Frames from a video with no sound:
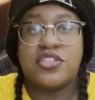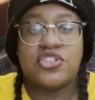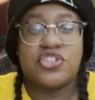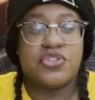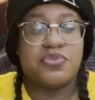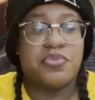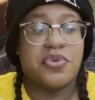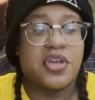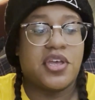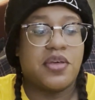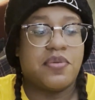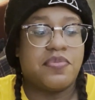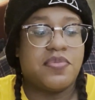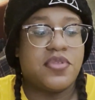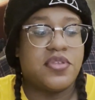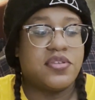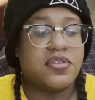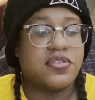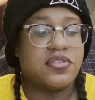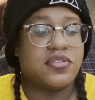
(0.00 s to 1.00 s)
just break up
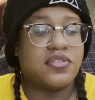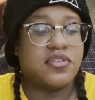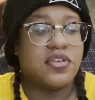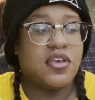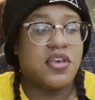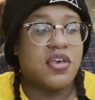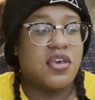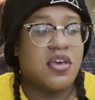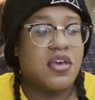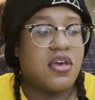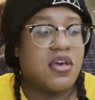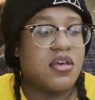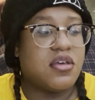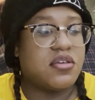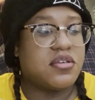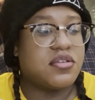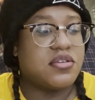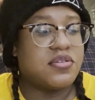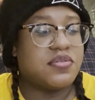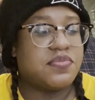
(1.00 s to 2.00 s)
this
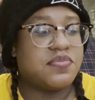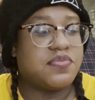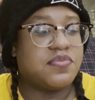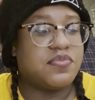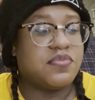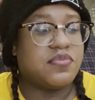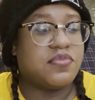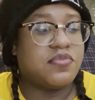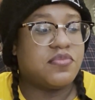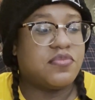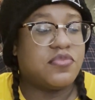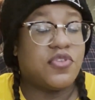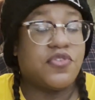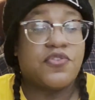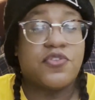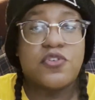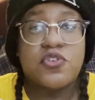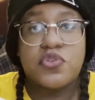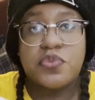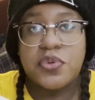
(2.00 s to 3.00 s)
the
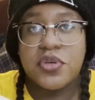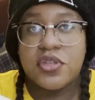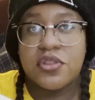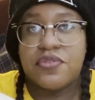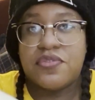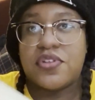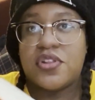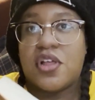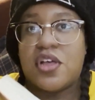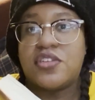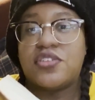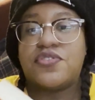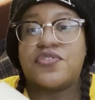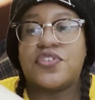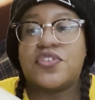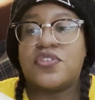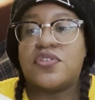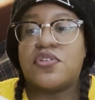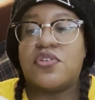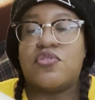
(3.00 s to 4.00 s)
first book, The
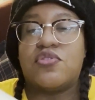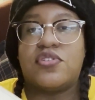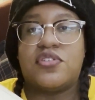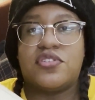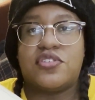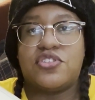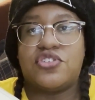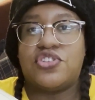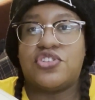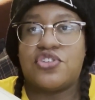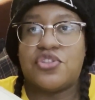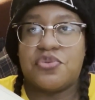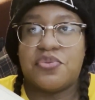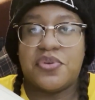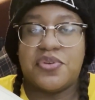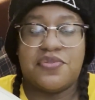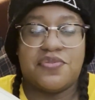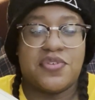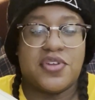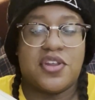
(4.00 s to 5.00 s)
Philosopher's Stone, into just
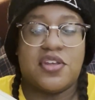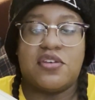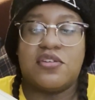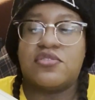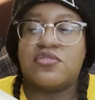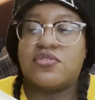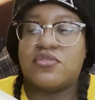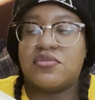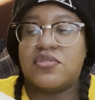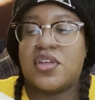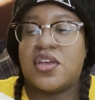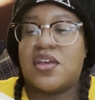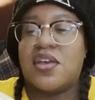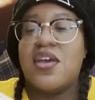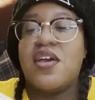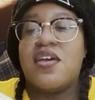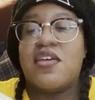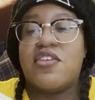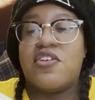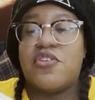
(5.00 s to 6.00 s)
3 videos. So like
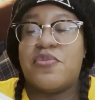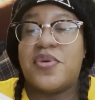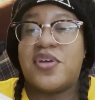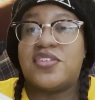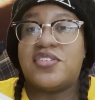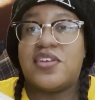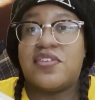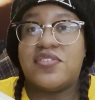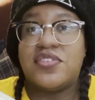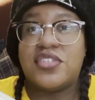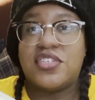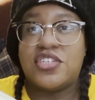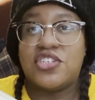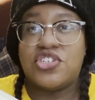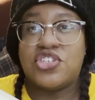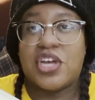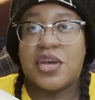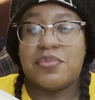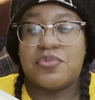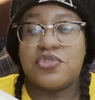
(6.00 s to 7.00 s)
there are about 17
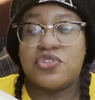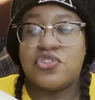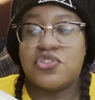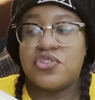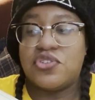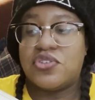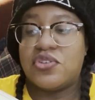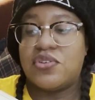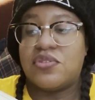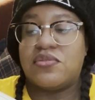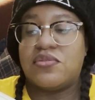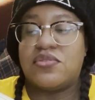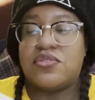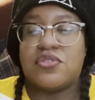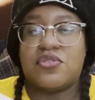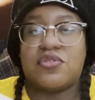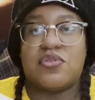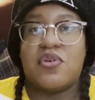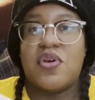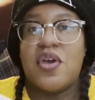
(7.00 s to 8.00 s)
chapters or
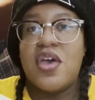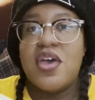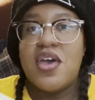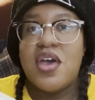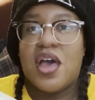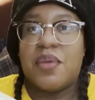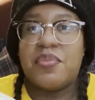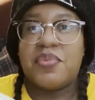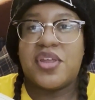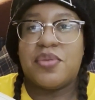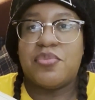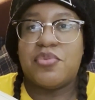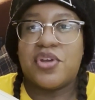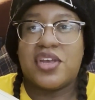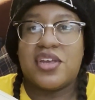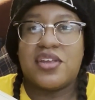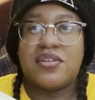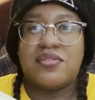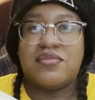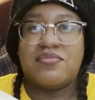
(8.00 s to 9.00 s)
so I'm gonna
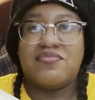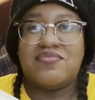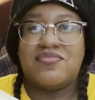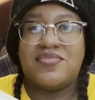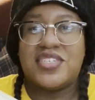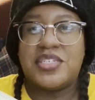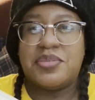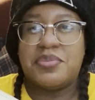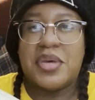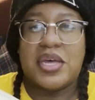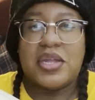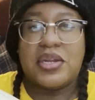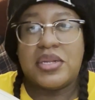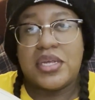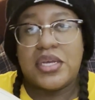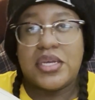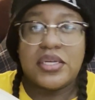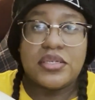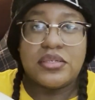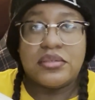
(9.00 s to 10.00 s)
break it to about
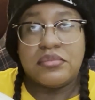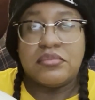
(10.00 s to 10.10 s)
like